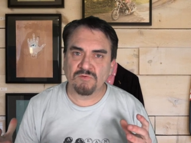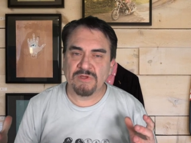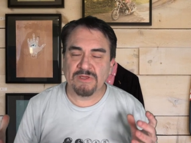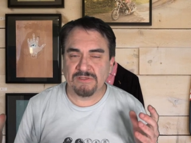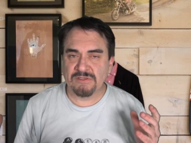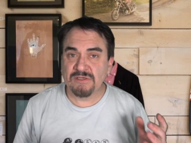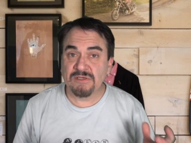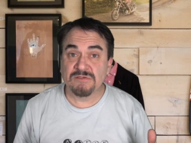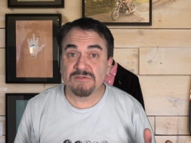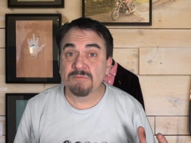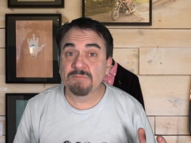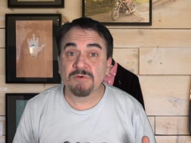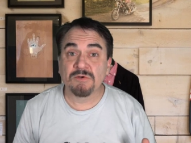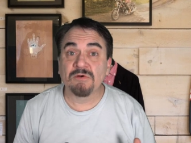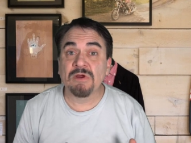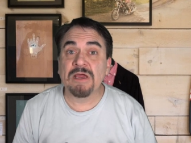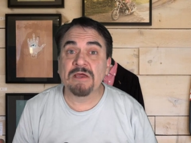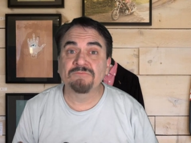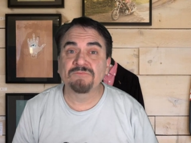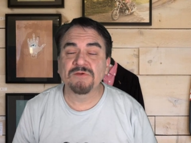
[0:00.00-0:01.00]
like key
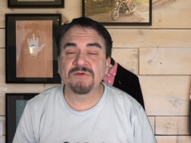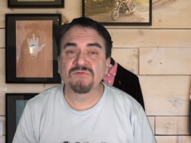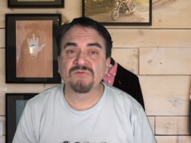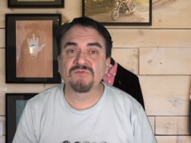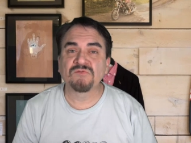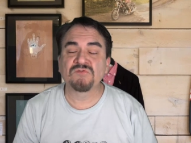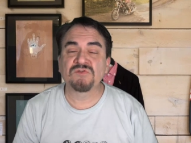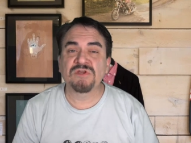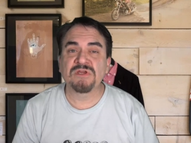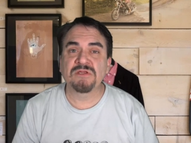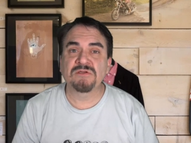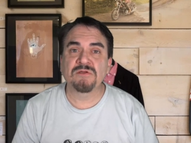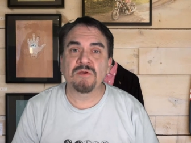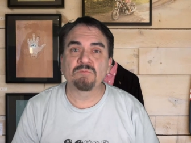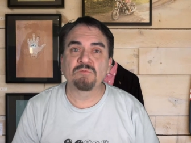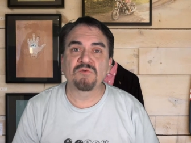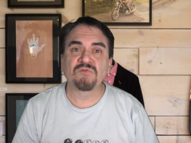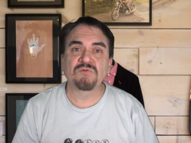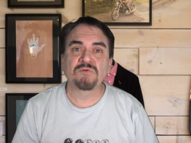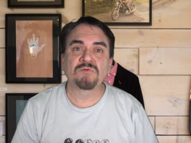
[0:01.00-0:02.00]
demographics, key
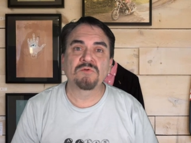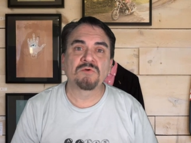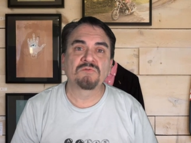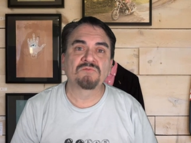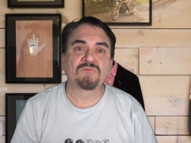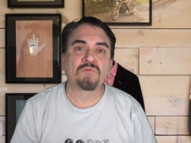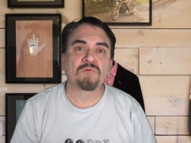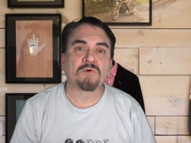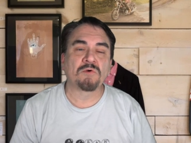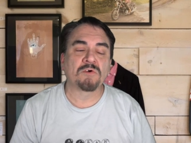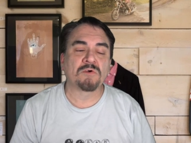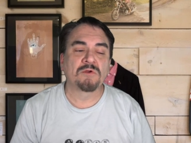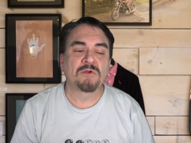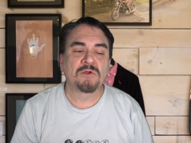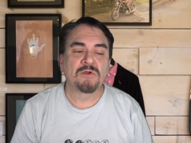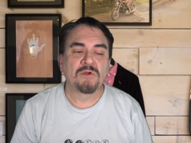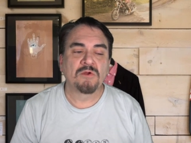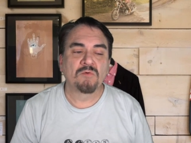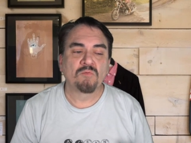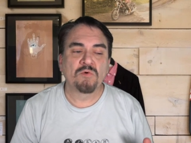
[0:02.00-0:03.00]
numbers you look for
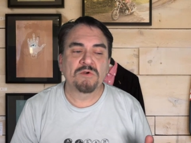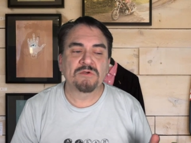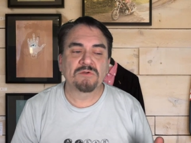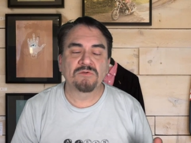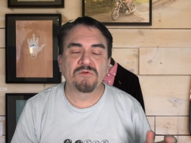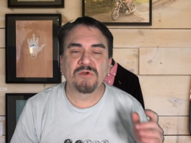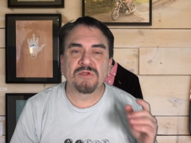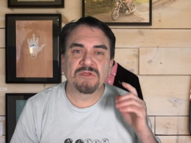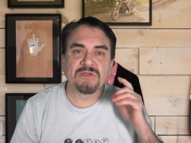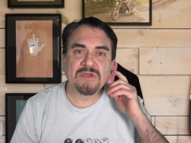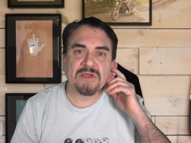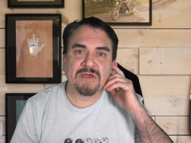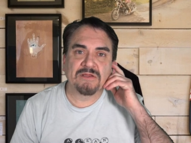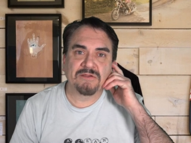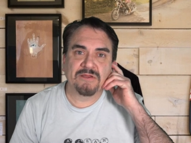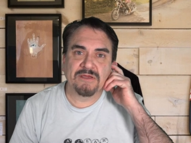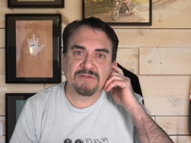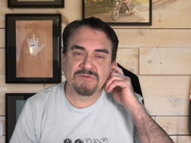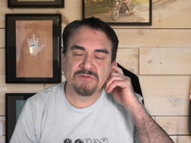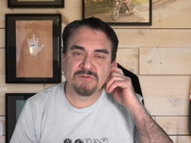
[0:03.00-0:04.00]
when you're looking
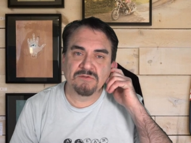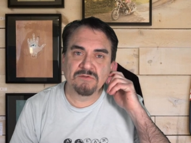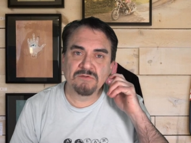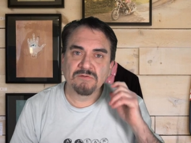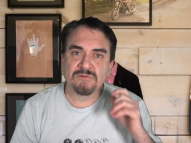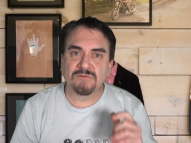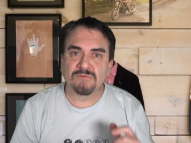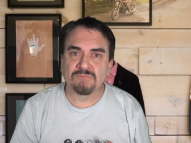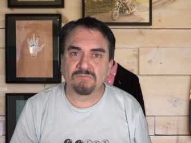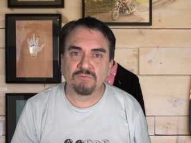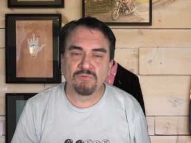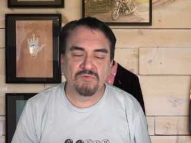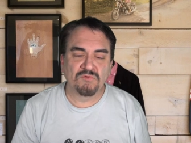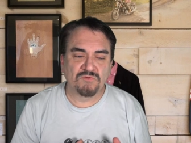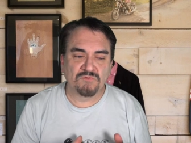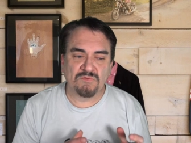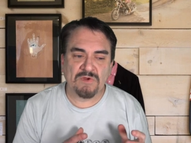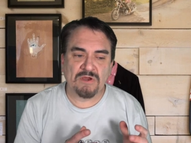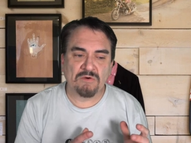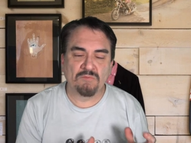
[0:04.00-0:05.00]
at like the
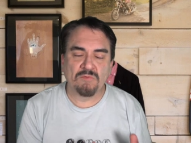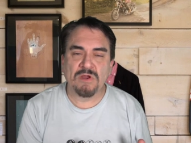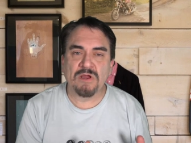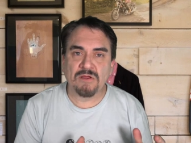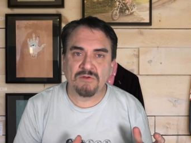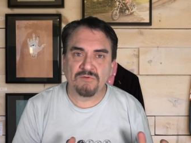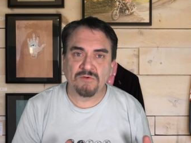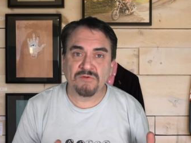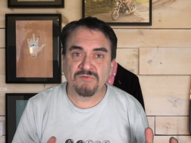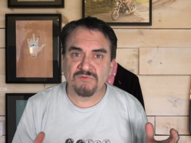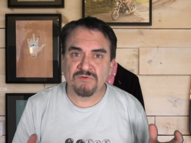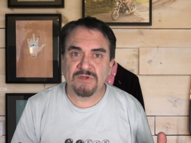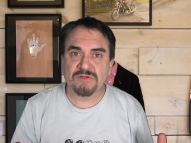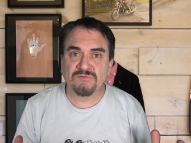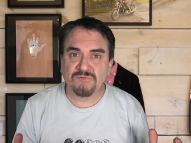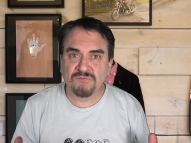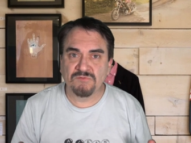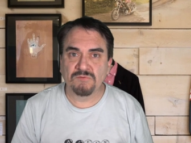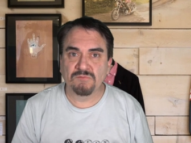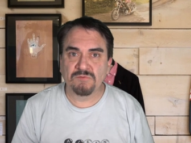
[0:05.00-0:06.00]
roots of how well a
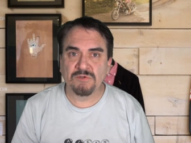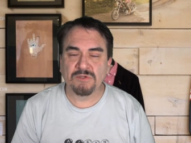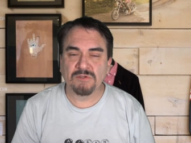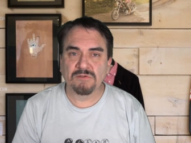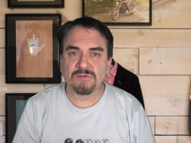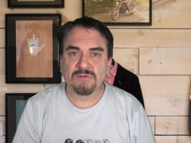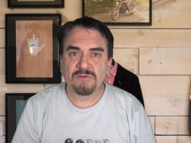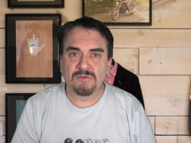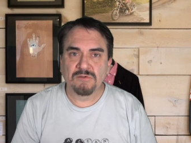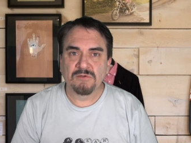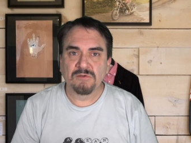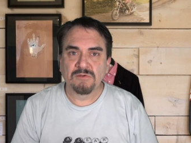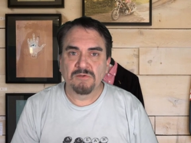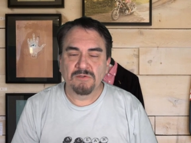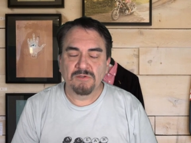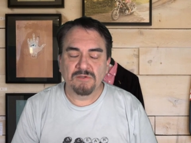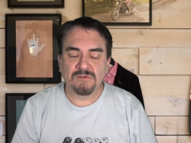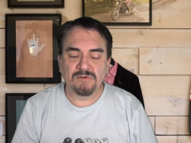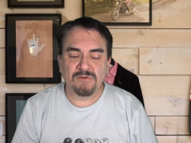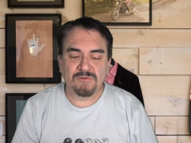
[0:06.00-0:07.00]
site's doing,
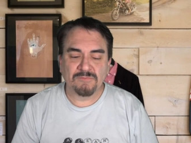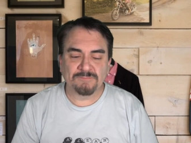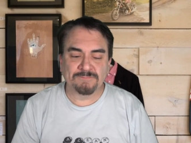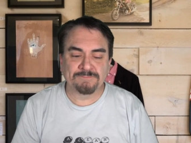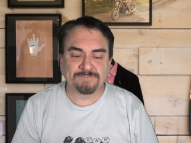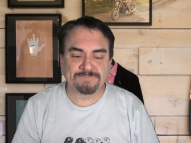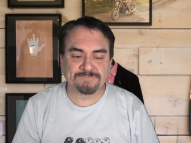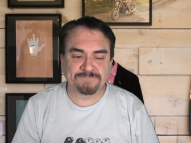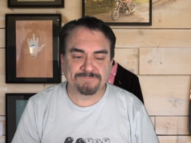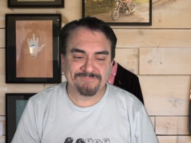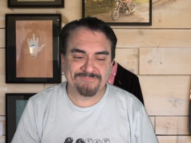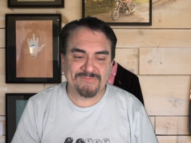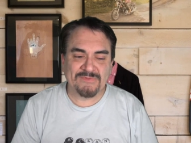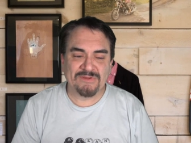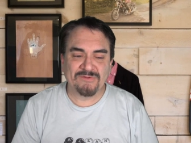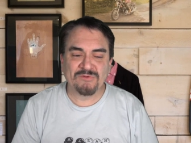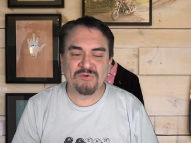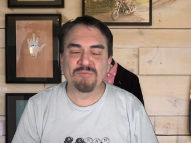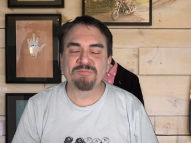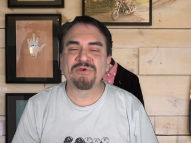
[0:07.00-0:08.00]
you know.
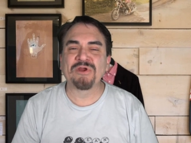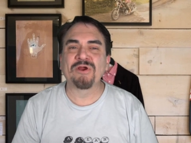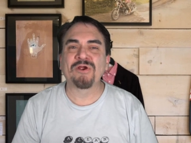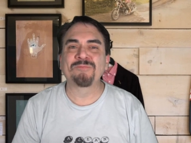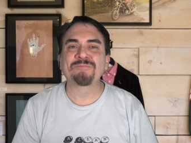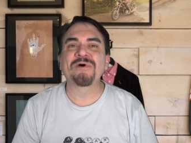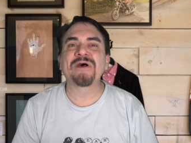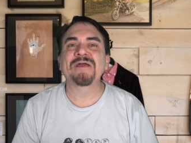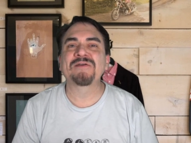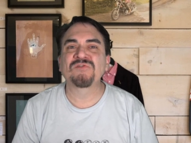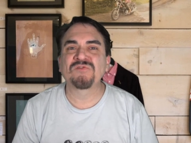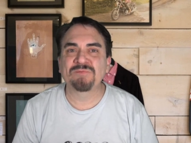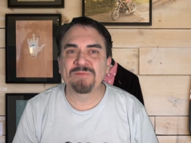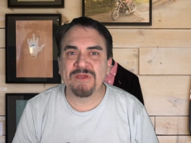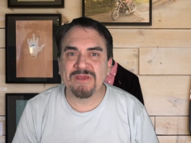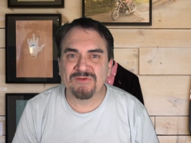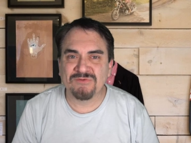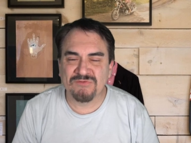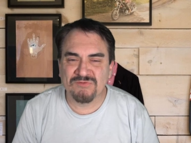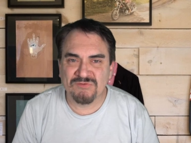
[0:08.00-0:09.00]
Compare
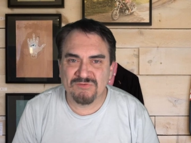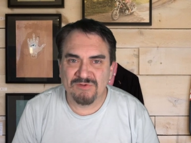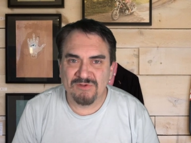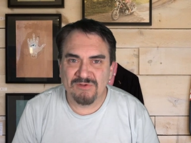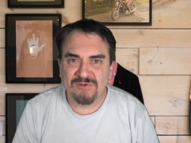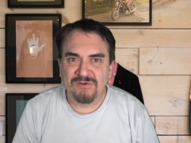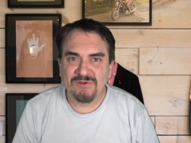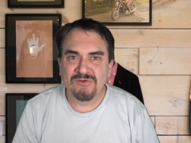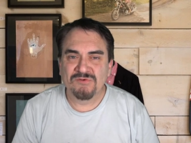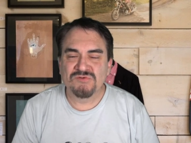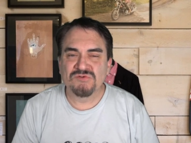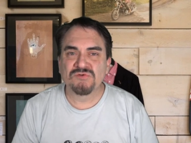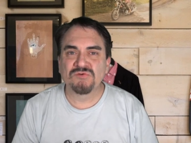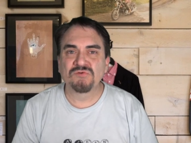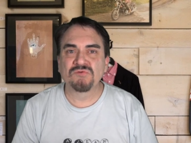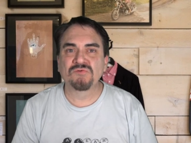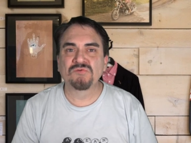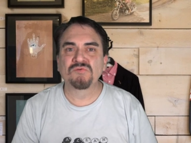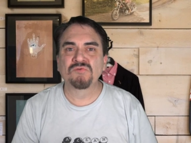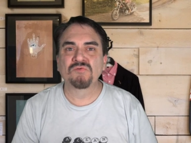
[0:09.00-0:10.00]
MySpace
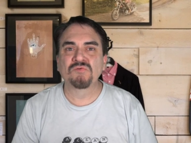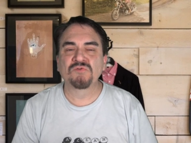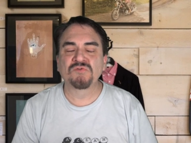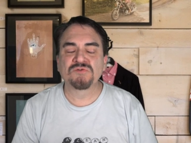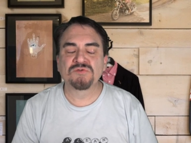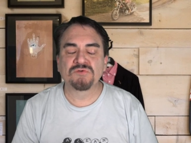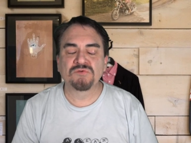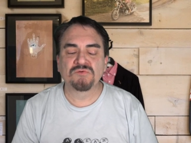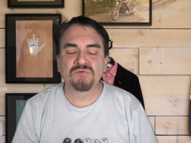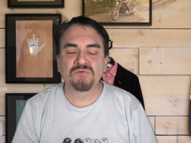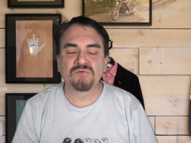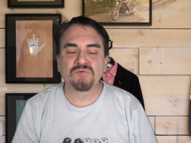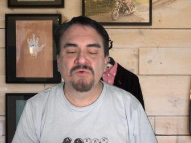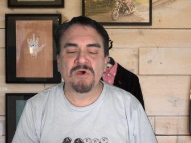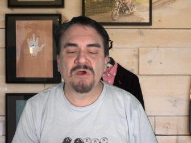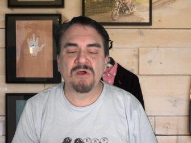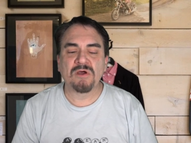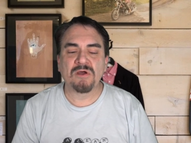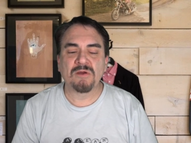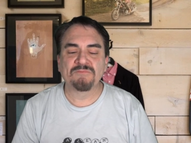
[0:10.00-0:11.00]
to
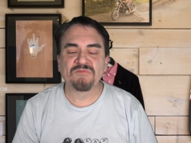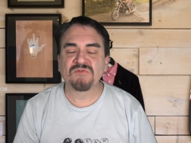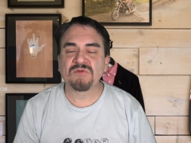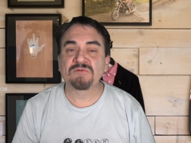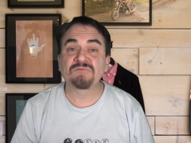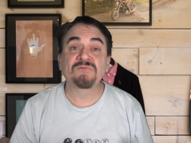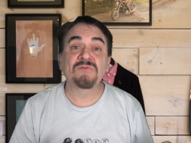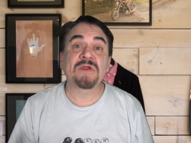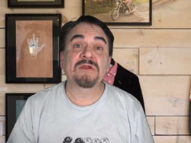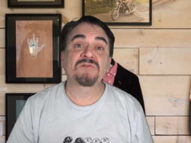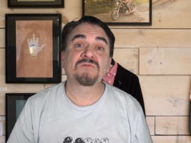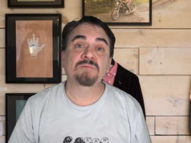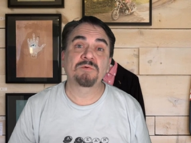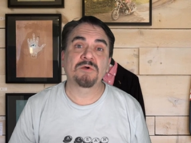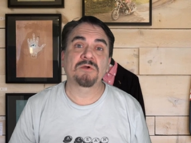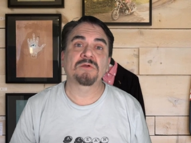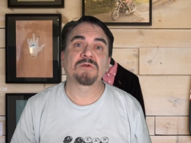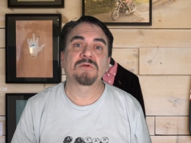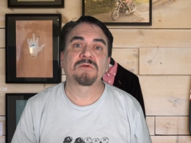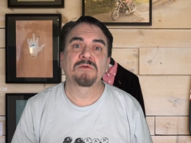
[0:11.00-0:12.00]
say
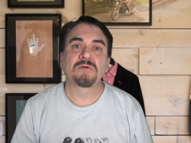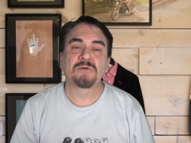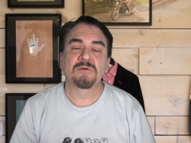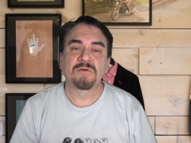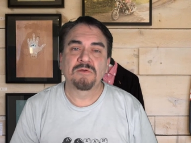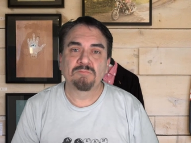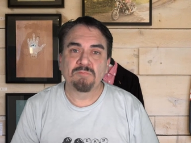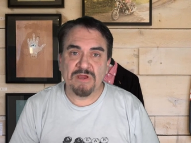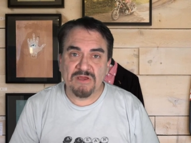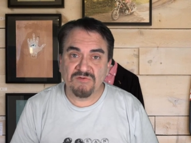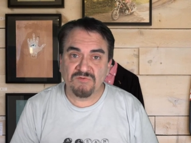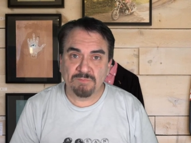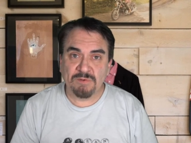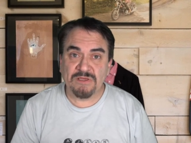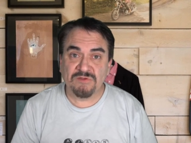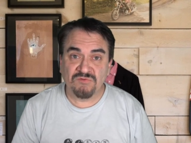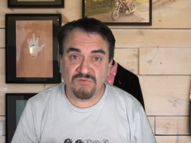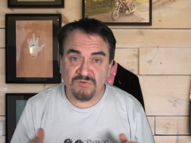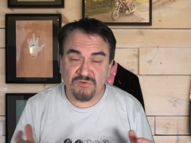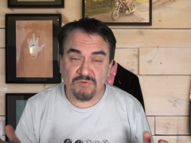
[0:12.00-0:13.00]
Facebook.
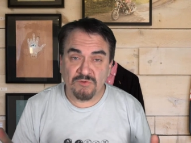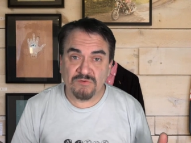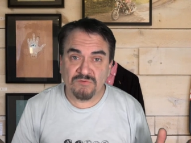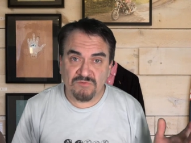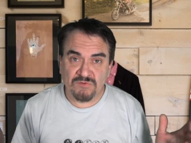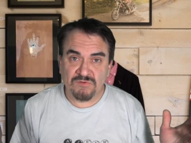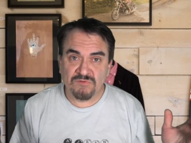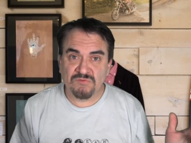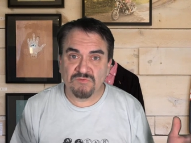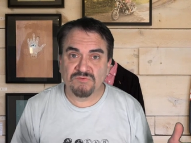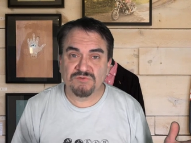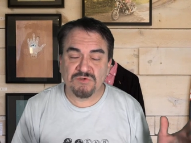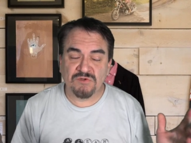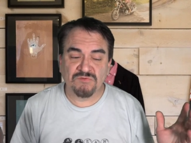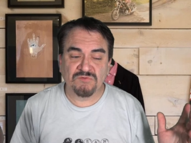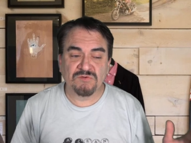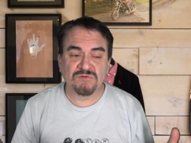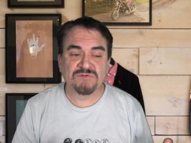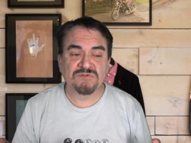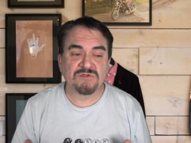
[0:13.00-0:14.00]
MySpace still exists.
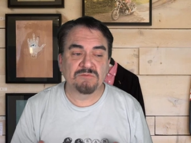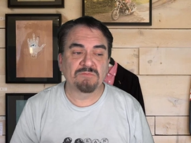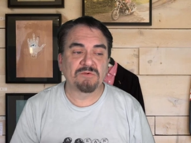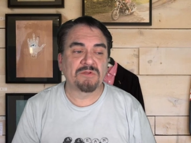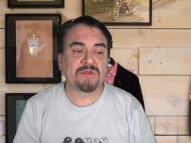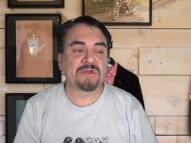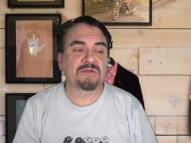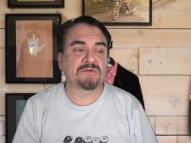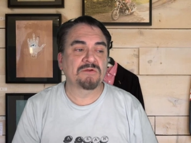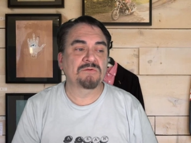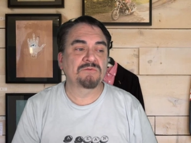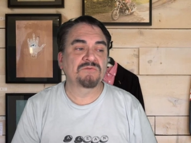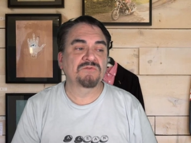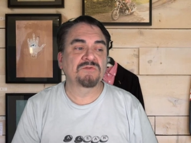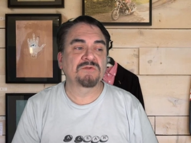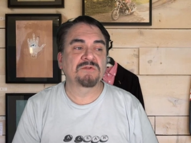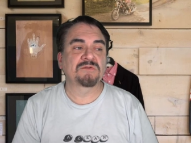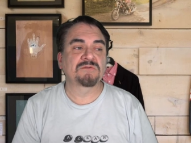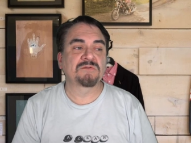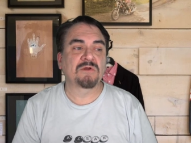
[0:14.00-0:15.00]
Justin Timberlake
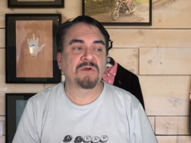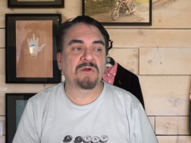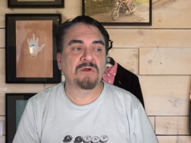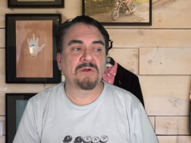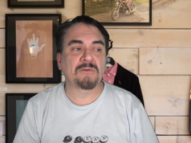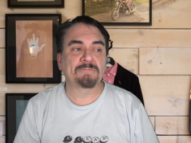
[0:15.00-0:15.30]
owns it.